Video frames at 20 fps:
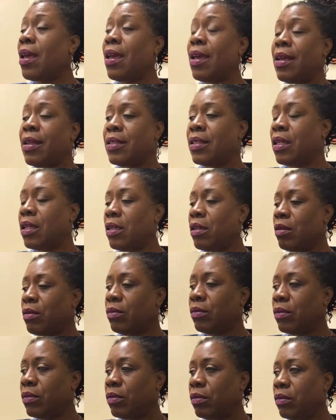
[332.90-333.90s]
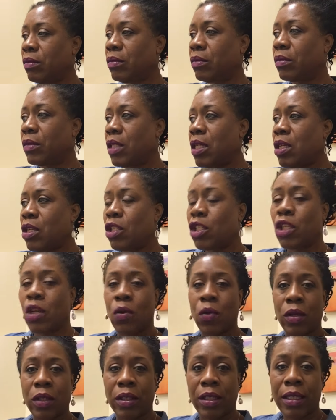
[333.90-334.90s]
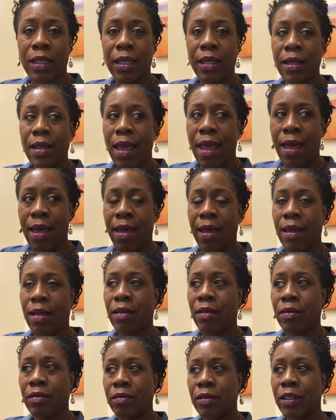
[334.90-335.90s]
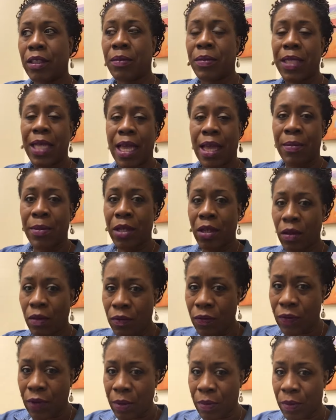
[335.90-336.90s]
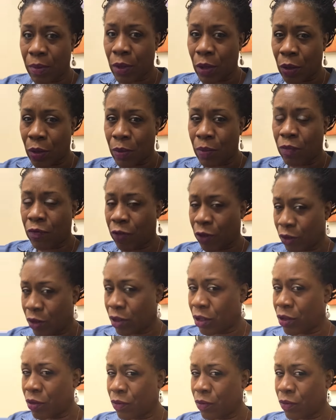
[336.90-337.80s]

And um, so we're looking at sometime in November, for,